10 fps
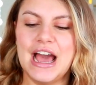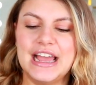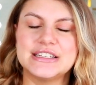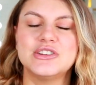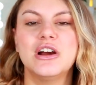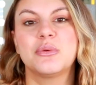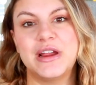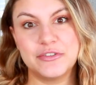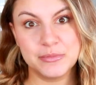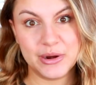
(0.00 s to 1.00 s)
It's not
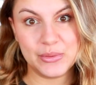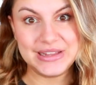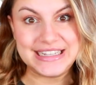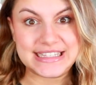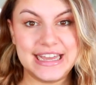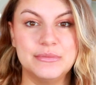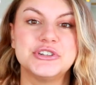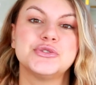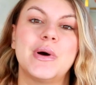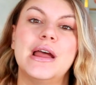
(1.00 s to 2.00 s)
great for my oily skin,
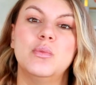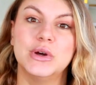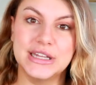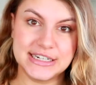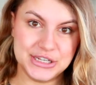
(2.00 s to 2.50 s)
which is why I would like